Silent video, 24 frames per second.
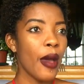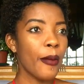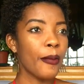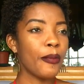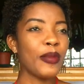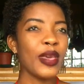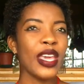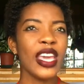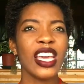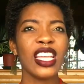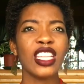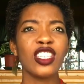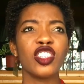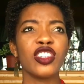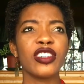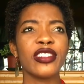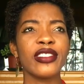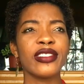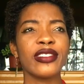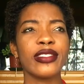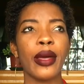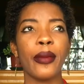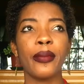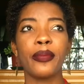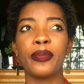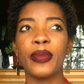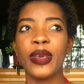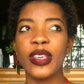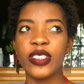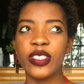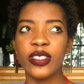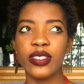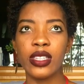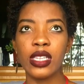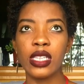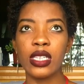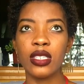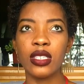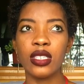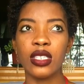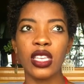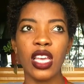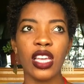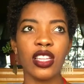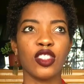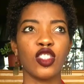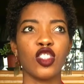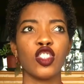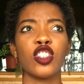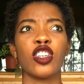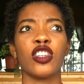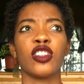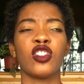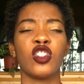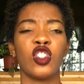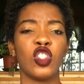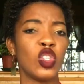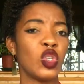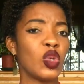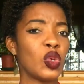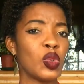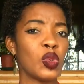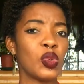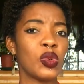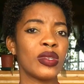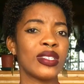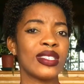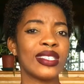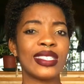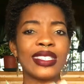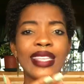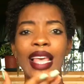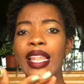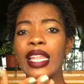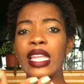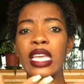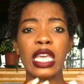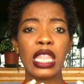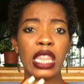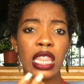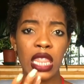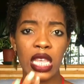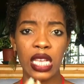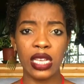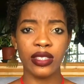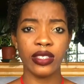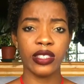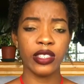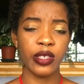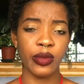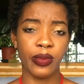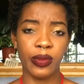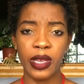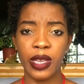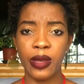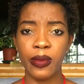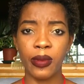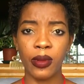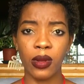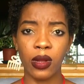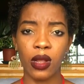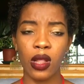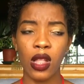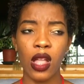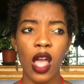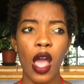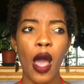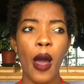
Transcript: being just a business, it's just you selling things to people.